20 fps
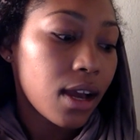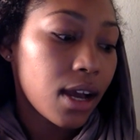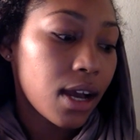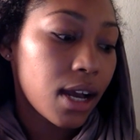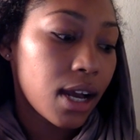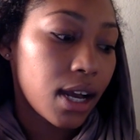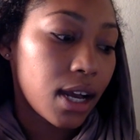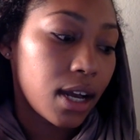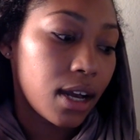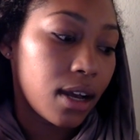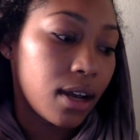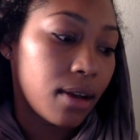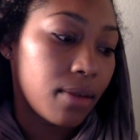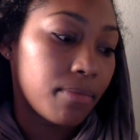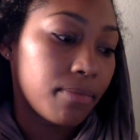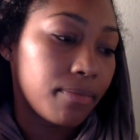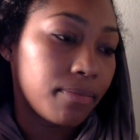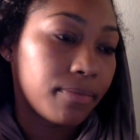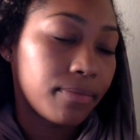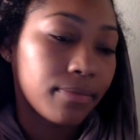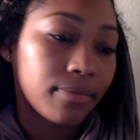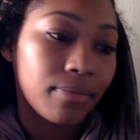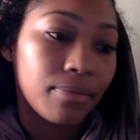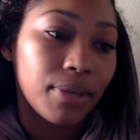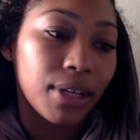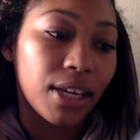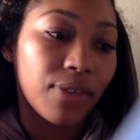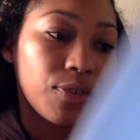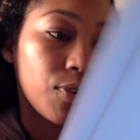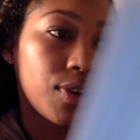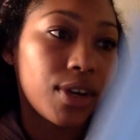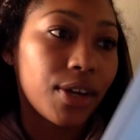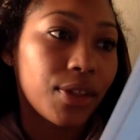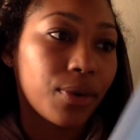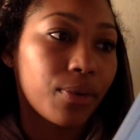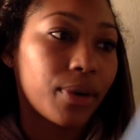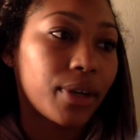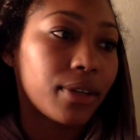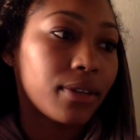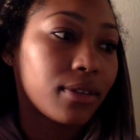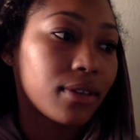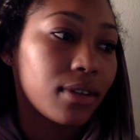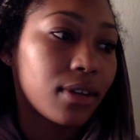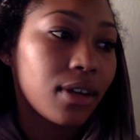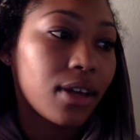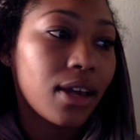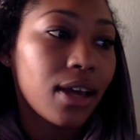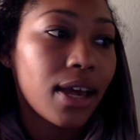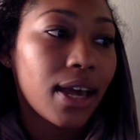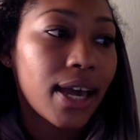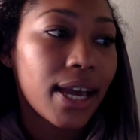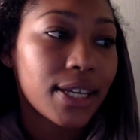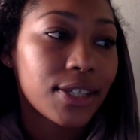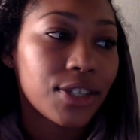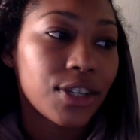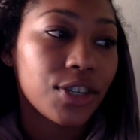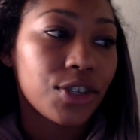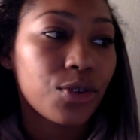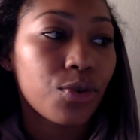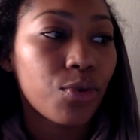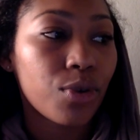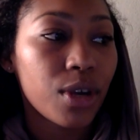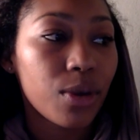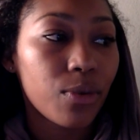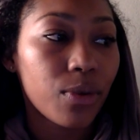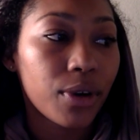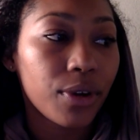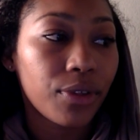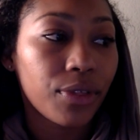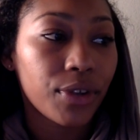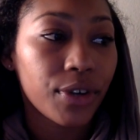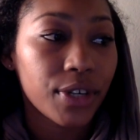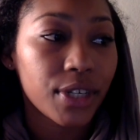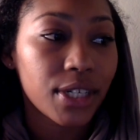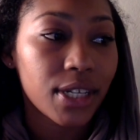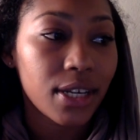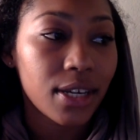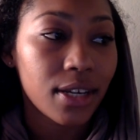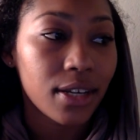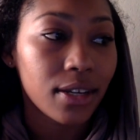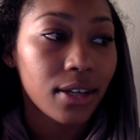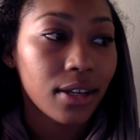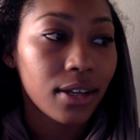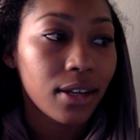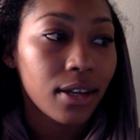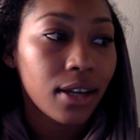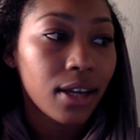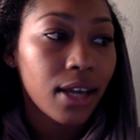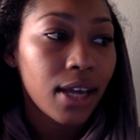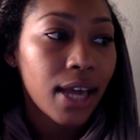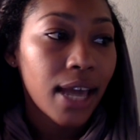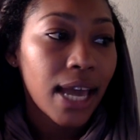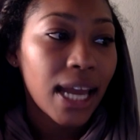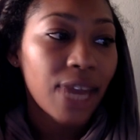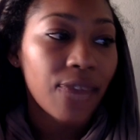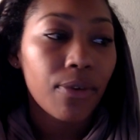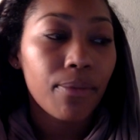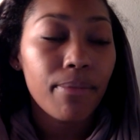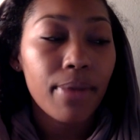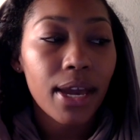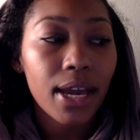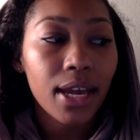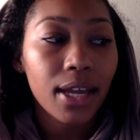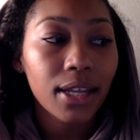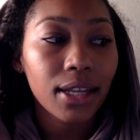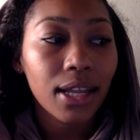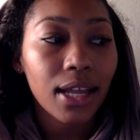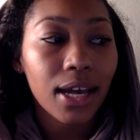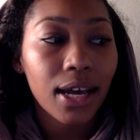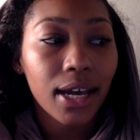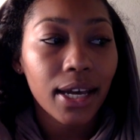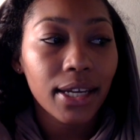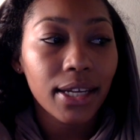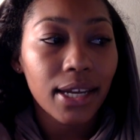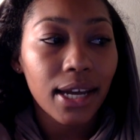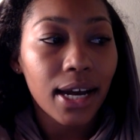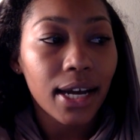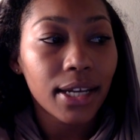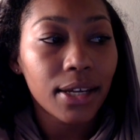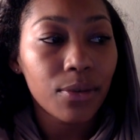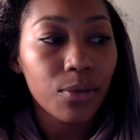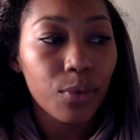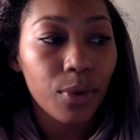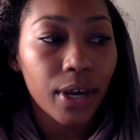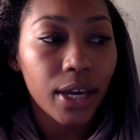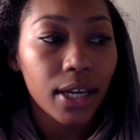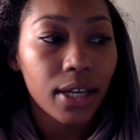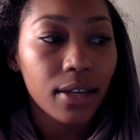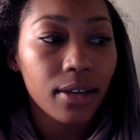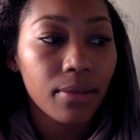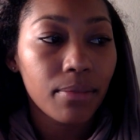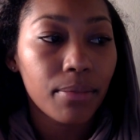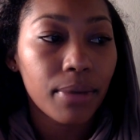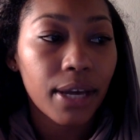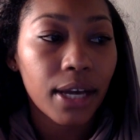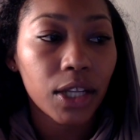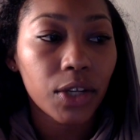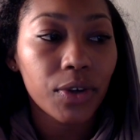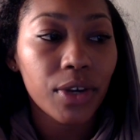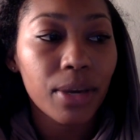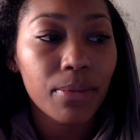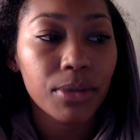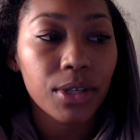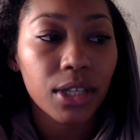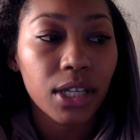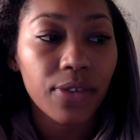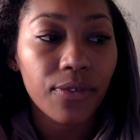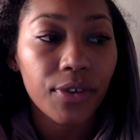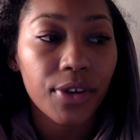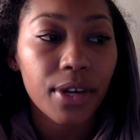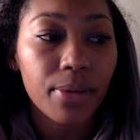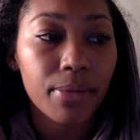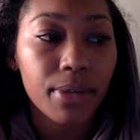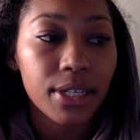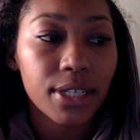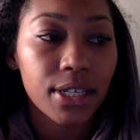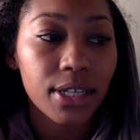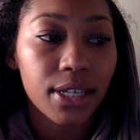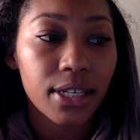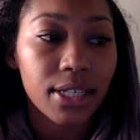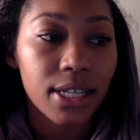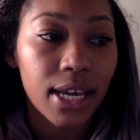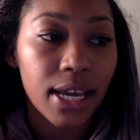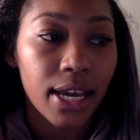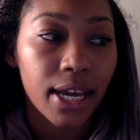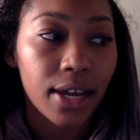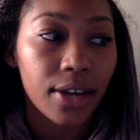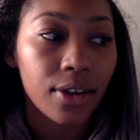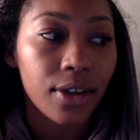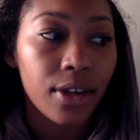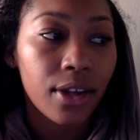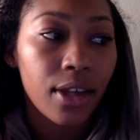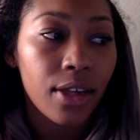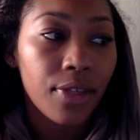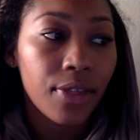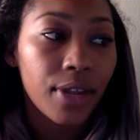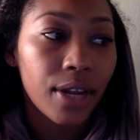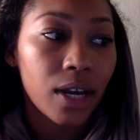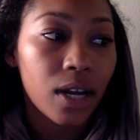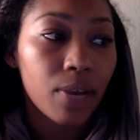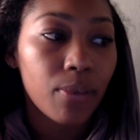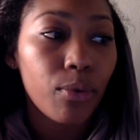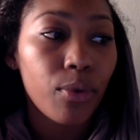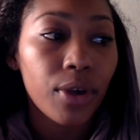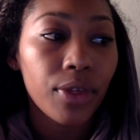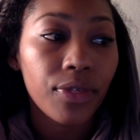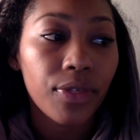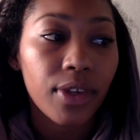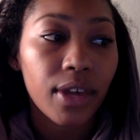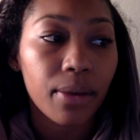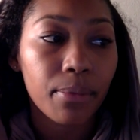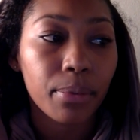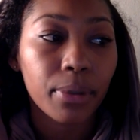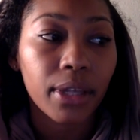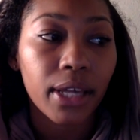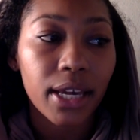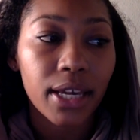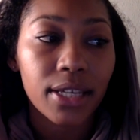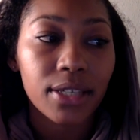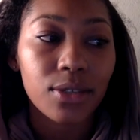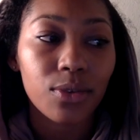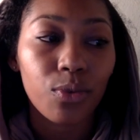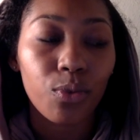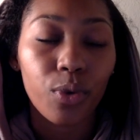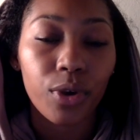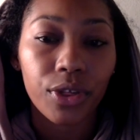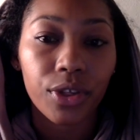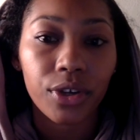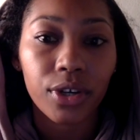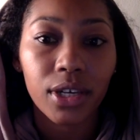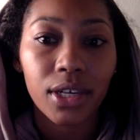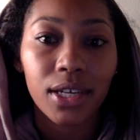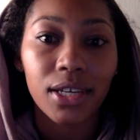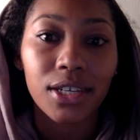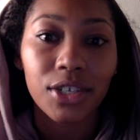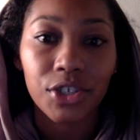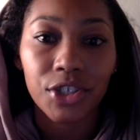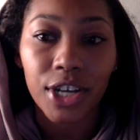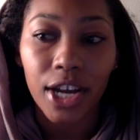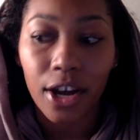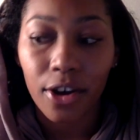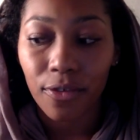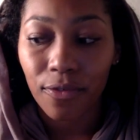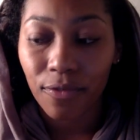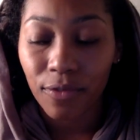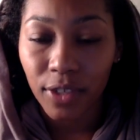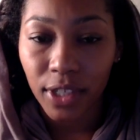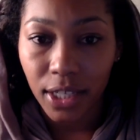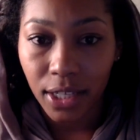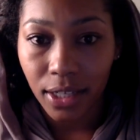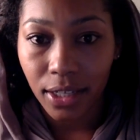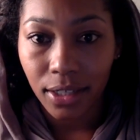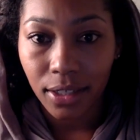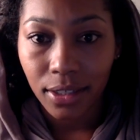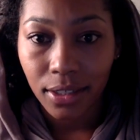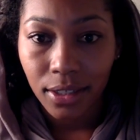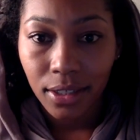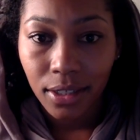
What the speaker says: Let me give you another one. Exodus 21:13. And if a man lie not in wait, but Elohim delivered him into his hand, then I appoint thee a place whither he shall flee.